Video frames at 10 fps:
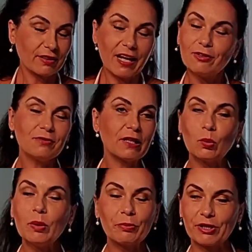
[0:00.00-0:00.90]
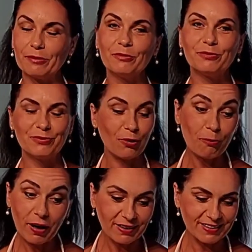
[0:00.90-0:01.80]
kind of like whipped cream
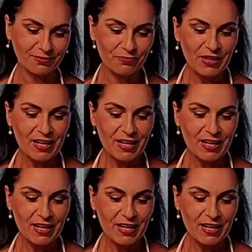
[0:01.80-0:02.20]
or butter.